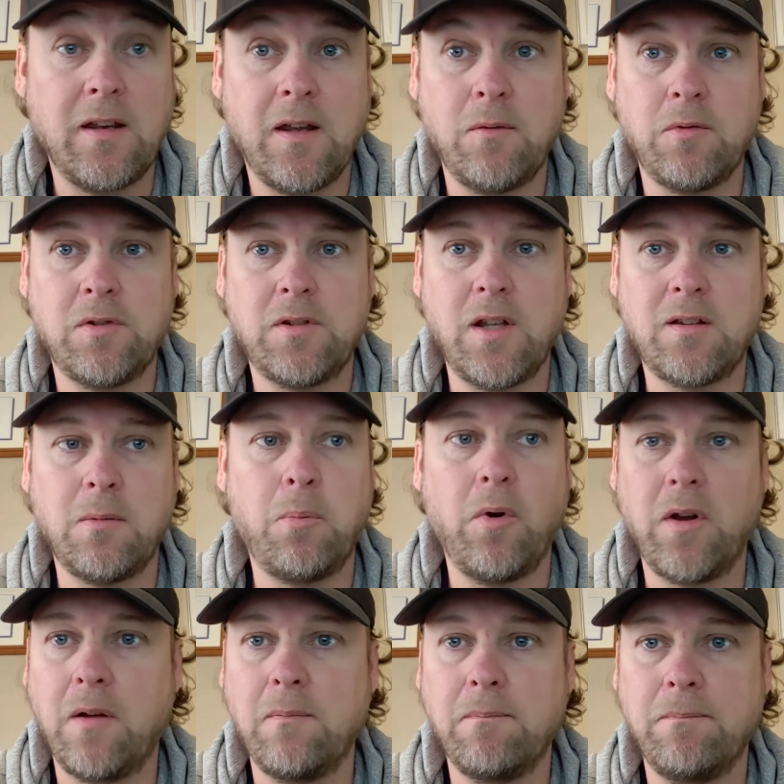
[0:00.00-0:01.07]
it was
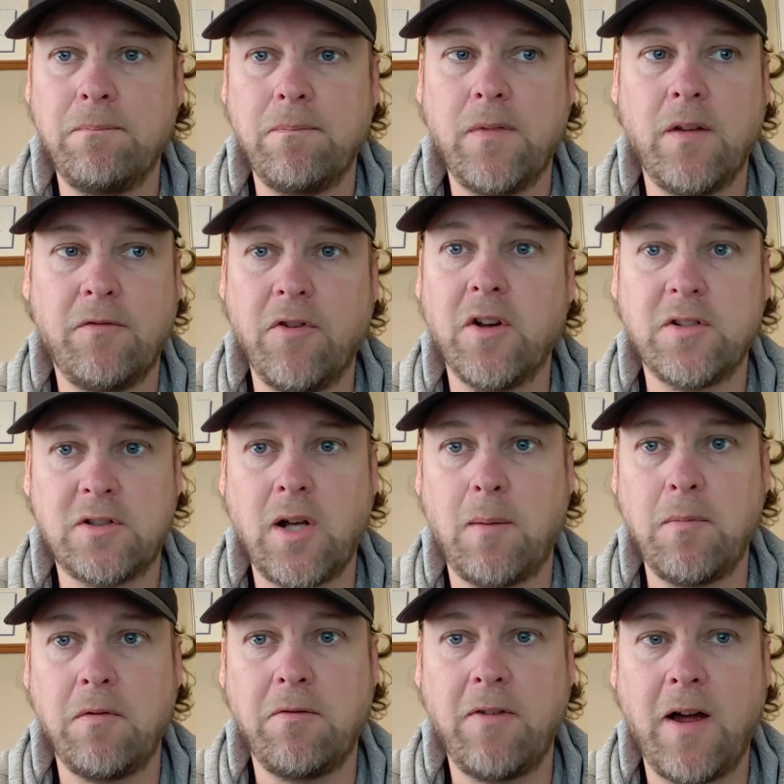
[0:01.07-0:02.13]
disappointing the first
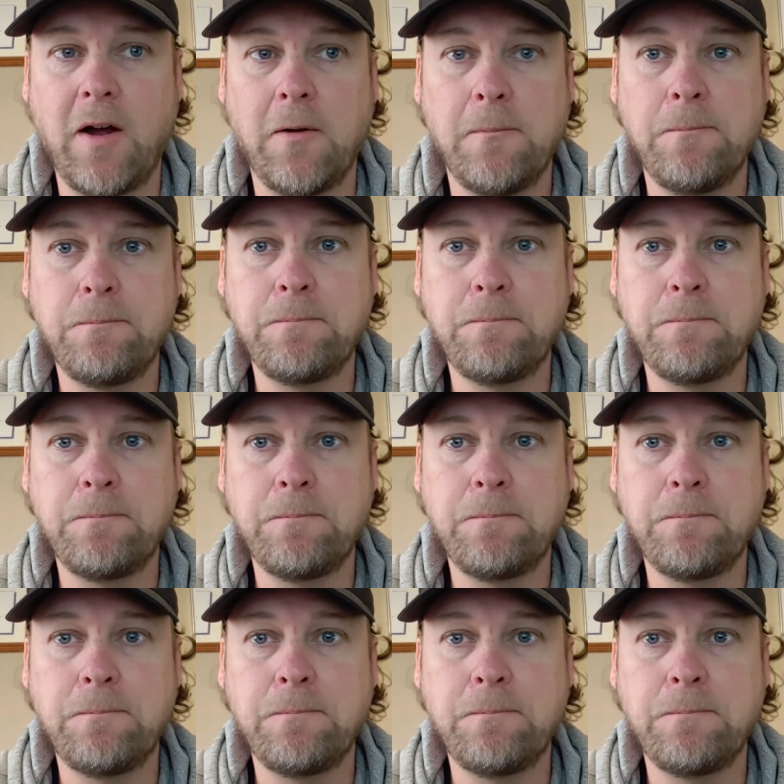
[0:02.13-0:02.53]
time you fail.